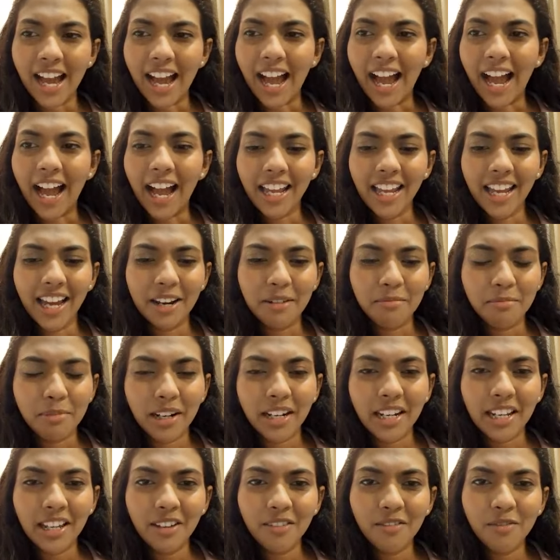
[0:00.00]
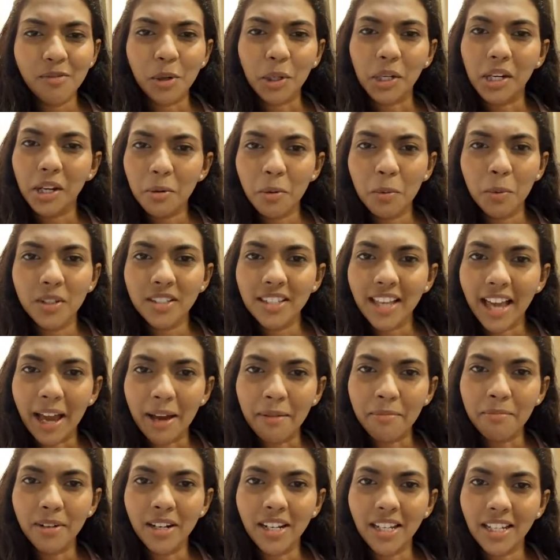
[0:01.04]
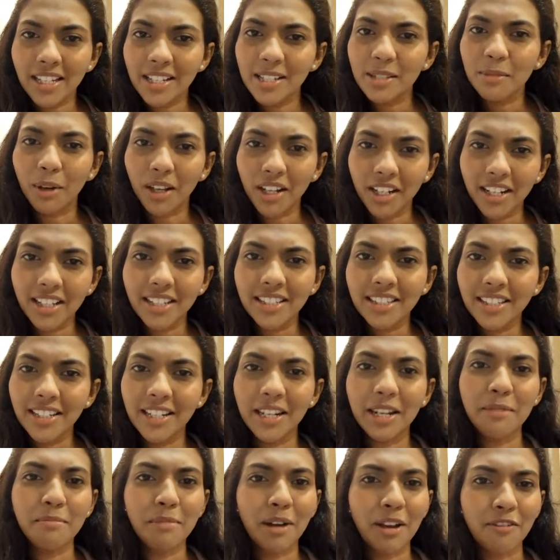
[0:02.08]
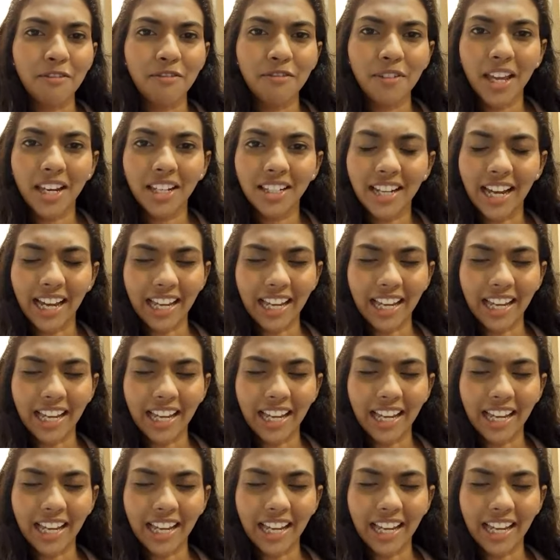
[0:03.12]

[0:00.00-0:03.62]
I had believed whatever was happening is my destiny, my fate.